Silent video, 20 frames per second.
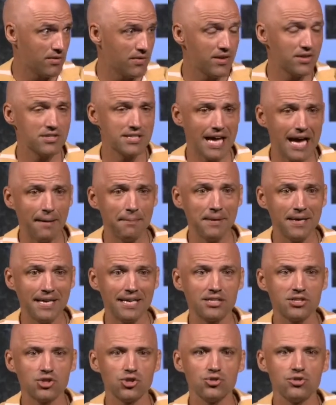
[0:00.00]
They're tapping
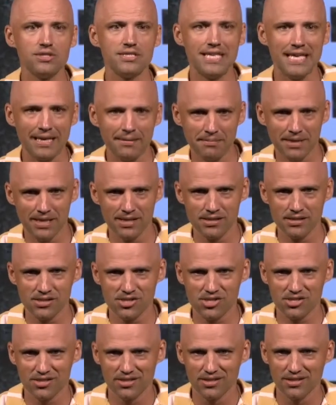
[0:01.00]
into
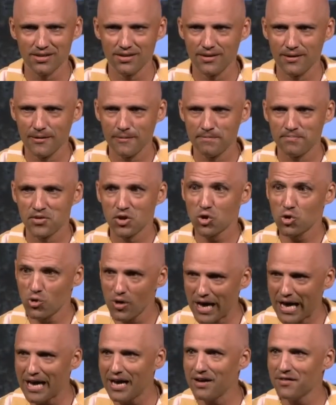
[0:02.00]
demons who
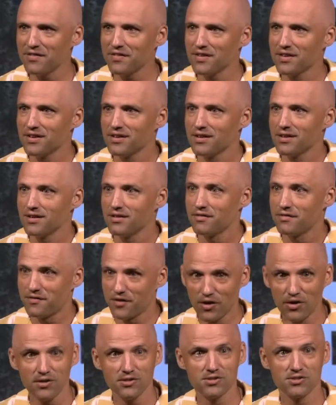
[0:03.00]
have
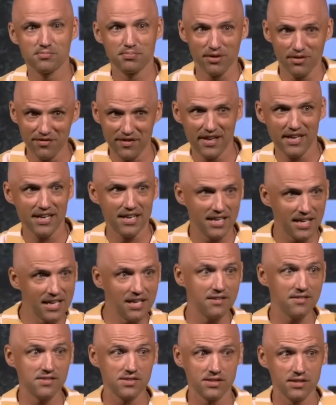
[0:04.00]
false prophetic
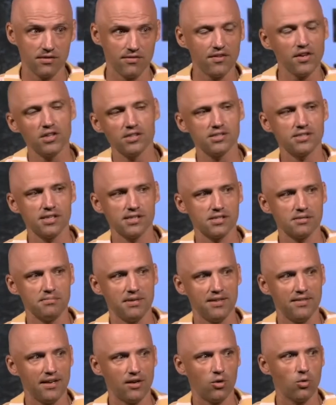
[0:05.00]
gifts. False doesn't
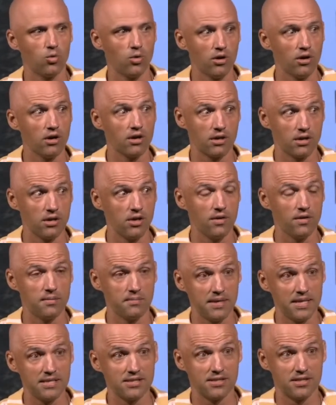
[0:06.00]
mean they don't work. No, it
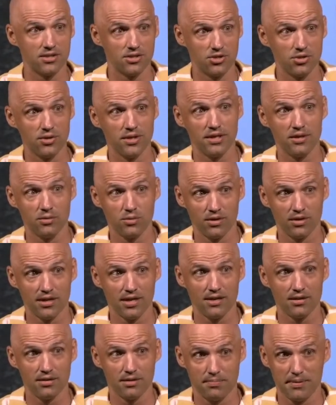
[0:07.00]
means they're doing it
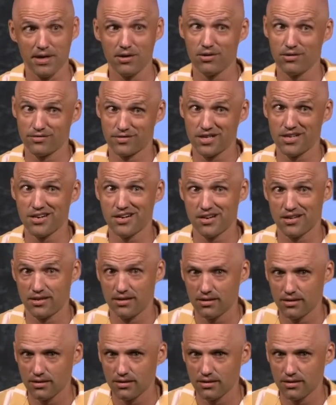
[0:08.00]
without the power of God.